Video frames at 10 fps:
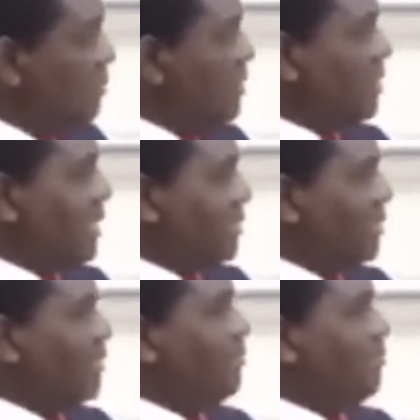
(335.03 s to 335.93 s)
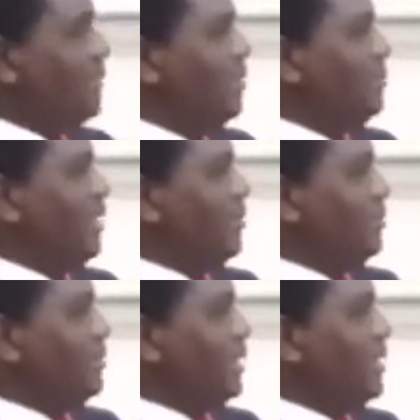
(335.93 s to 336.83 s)
But guys, me, I'm the head of
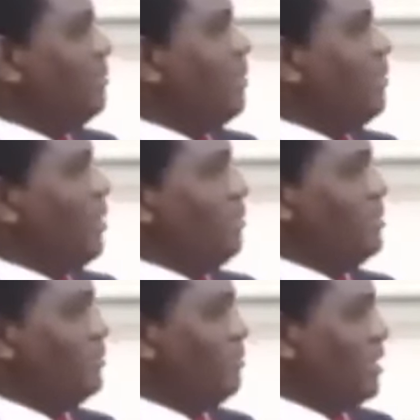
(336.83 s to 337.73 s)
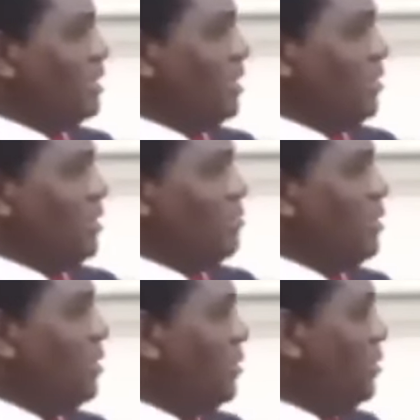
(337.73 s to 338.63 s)
state. I'm aware of these figures. How come
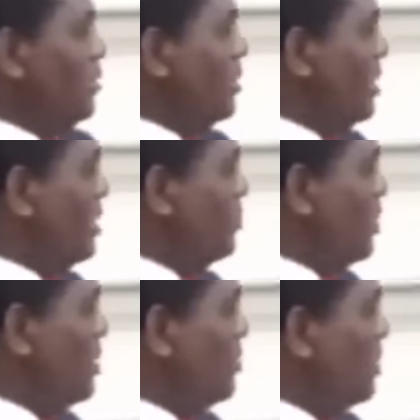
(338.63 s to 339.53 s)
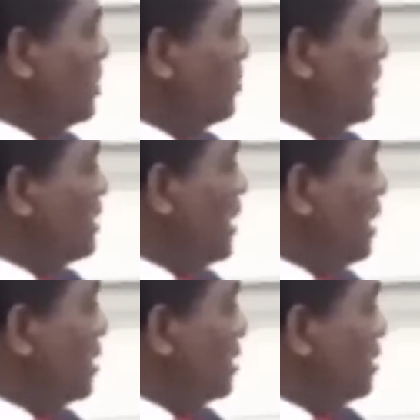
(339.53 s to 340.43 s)
you guys working with these figures
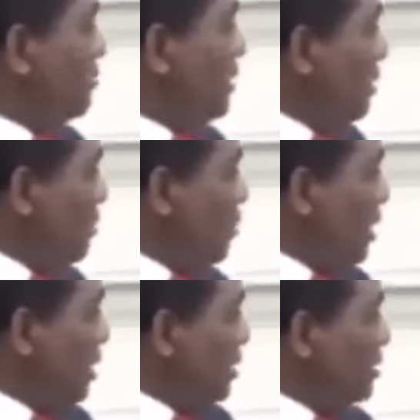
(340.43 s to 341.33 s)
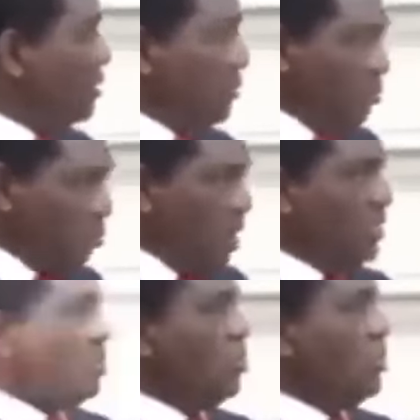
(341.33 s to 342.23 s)
daily? Me, I'm aware.
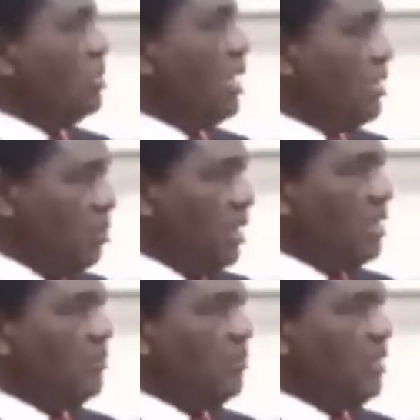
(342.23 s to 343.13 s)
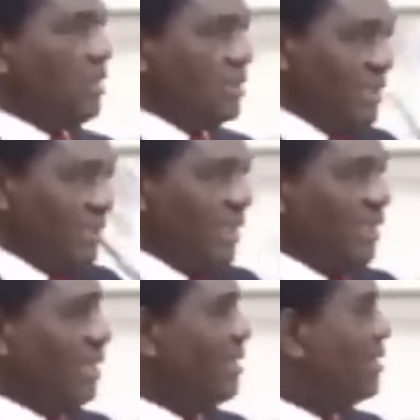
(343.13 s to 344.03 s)
One shot, I look at the figures, I stay
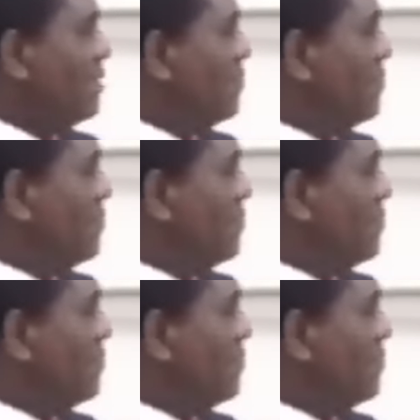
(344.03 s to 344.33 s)
here.